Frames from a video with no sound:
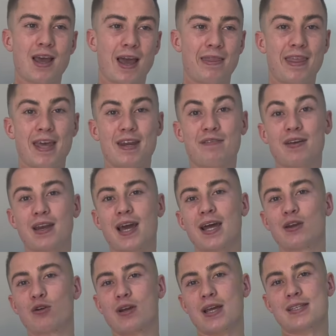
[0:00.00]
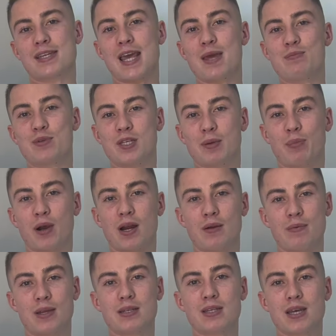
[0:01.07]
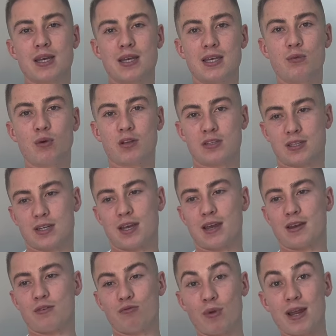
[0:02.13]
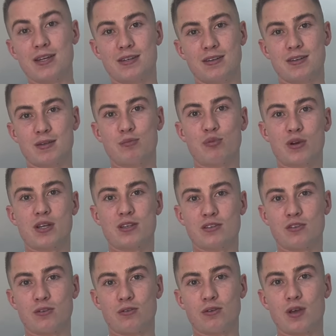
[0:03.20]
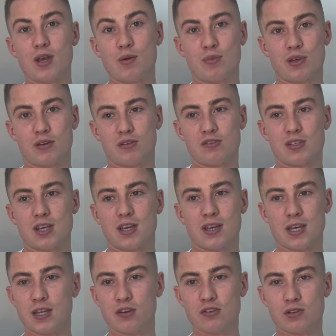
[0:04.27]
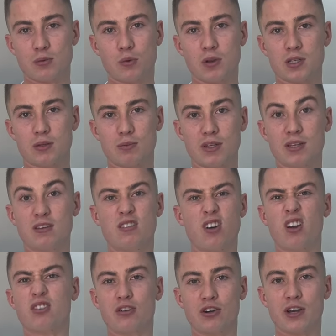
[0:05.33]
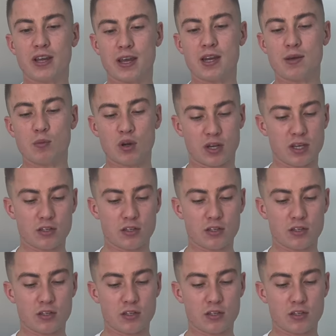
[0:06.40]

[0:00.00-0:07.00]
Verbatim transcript: And then if a landlord has an empty apartment, he wants to get it rented pretty soon because he doesn't want to be not earning any money.